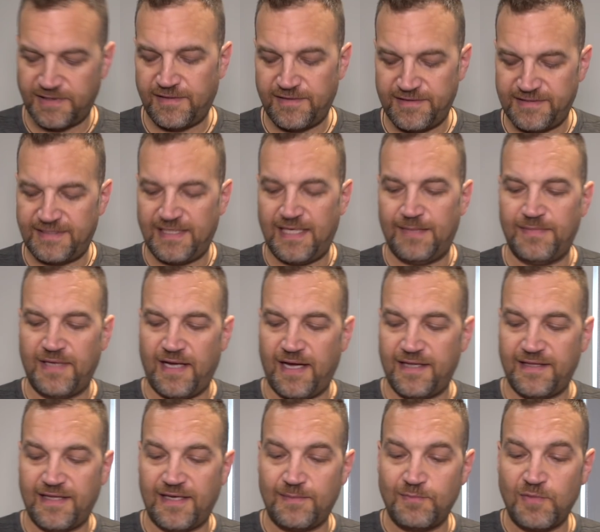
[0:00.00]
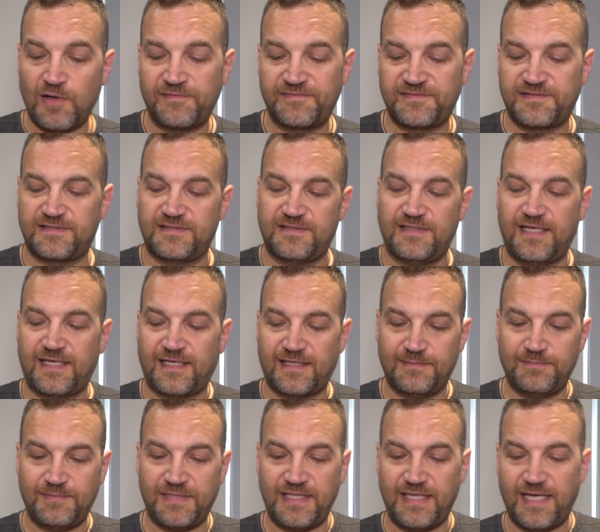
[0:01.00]
are the same, either muffs, they
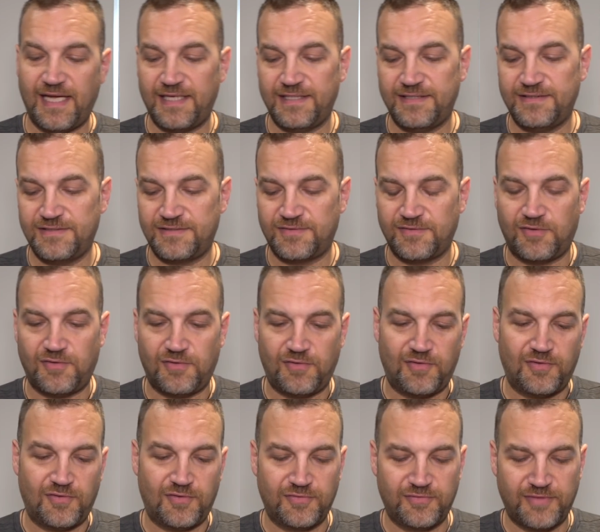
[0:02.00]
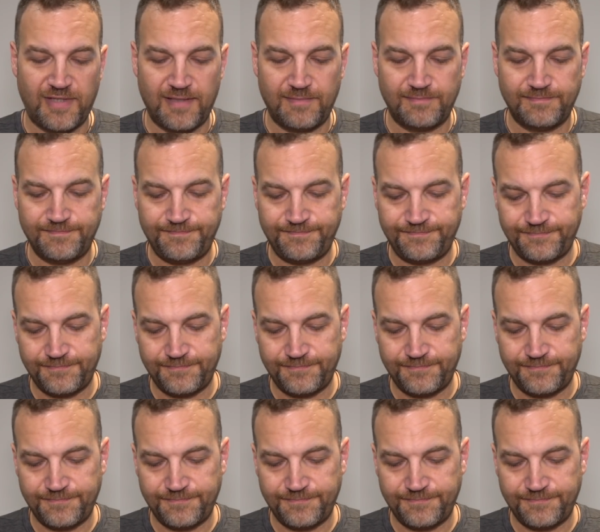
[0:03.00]
can be hinged or